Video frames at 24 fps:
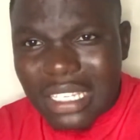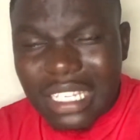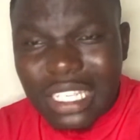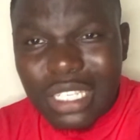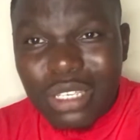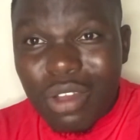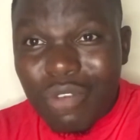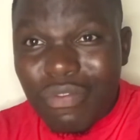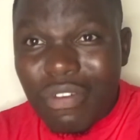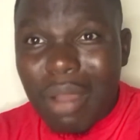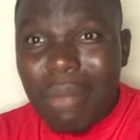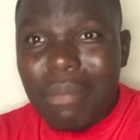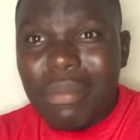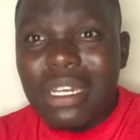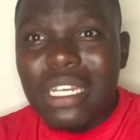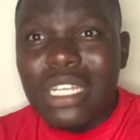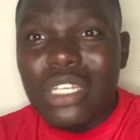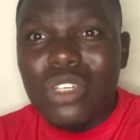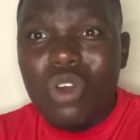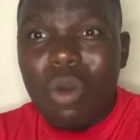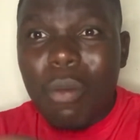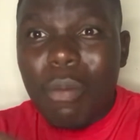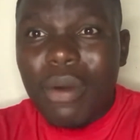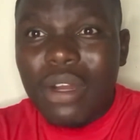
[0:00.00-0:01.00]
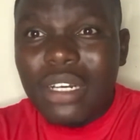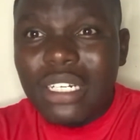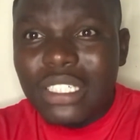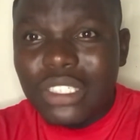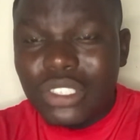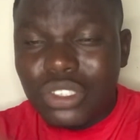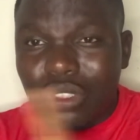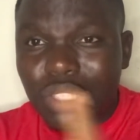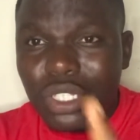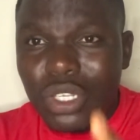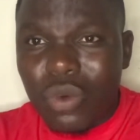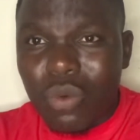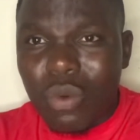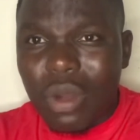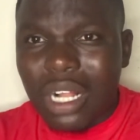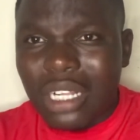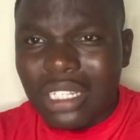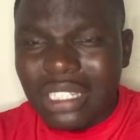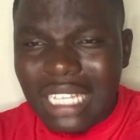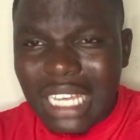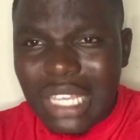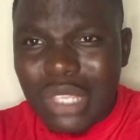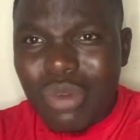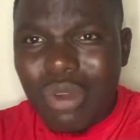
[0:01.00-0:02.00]
in your family nobody is doing well,
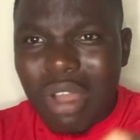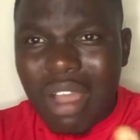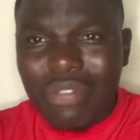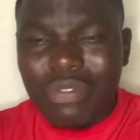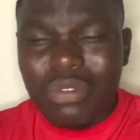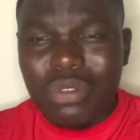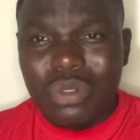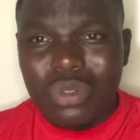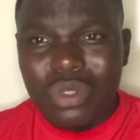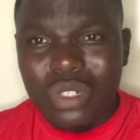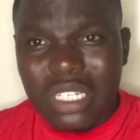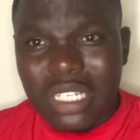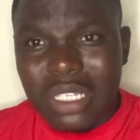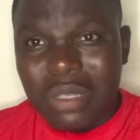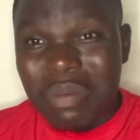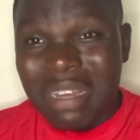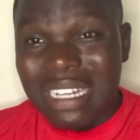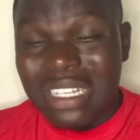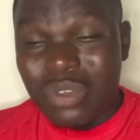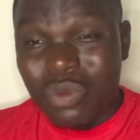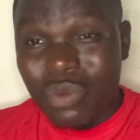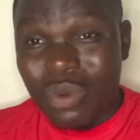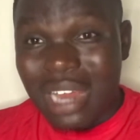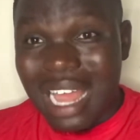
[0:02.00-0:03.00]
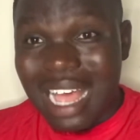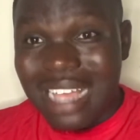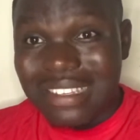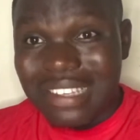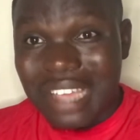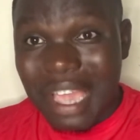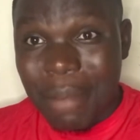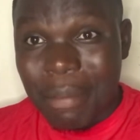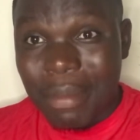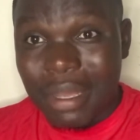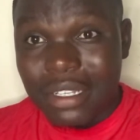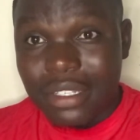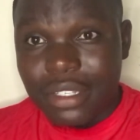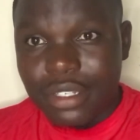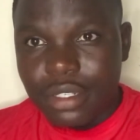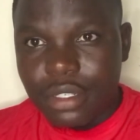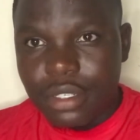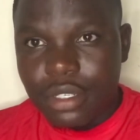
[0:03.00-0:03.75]
then you have to do this particular assignment.